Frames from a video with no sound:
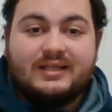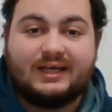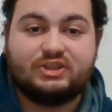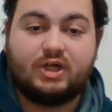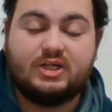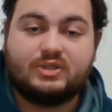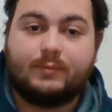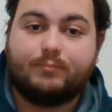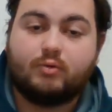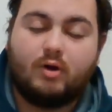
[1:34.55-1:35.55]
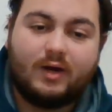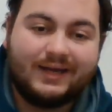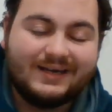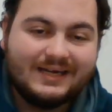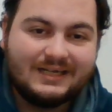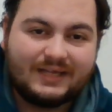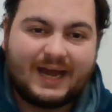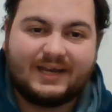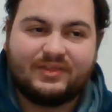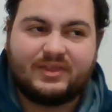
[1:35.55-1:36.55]
They showed some pride.
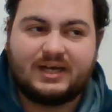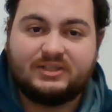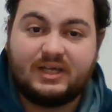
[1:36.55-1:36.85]
They